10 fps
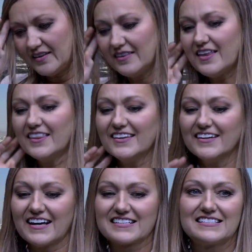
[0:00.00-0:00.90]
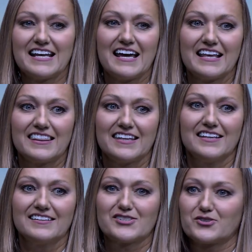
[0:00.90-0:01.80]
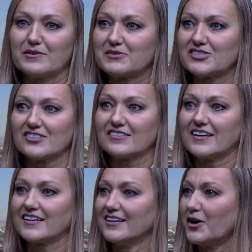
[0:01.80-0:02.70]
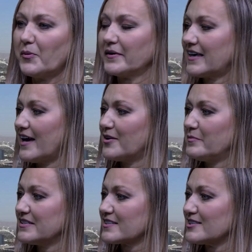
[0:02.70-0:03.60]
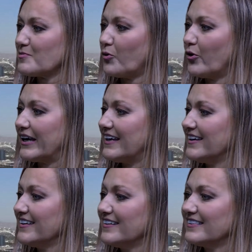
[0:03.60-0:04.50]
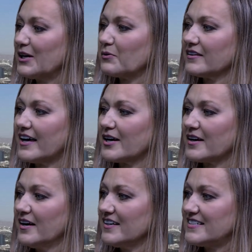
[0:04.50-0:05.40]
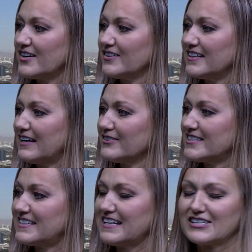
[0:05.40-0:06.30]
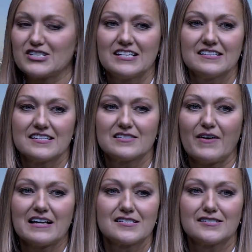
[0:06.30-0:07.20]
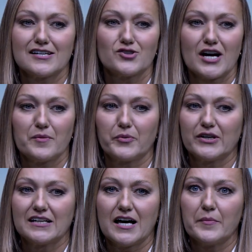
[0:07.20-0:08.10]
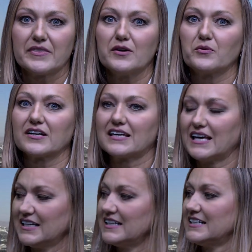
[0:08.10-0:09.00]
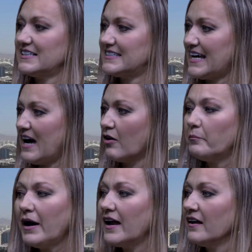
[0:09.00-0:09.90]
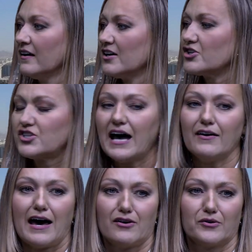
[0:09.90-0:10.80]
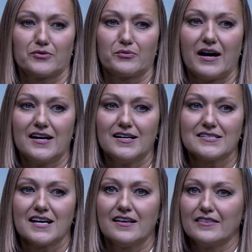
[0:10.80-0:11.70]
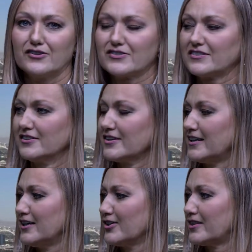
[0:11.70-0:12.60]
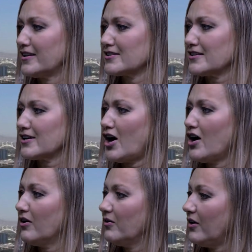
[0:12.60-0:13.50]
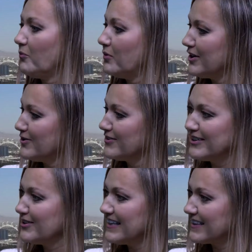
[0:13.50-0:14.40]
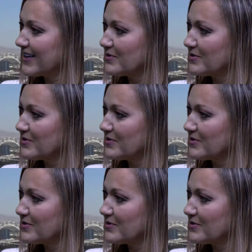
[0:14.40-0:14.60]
then the next day, the strip just looked like an open can of biscuits, boy. They were like tearing down stanchions. As fast as they tried to put it up, they were getting it down. But shout out, right? You're going to hear things like, you didn't think it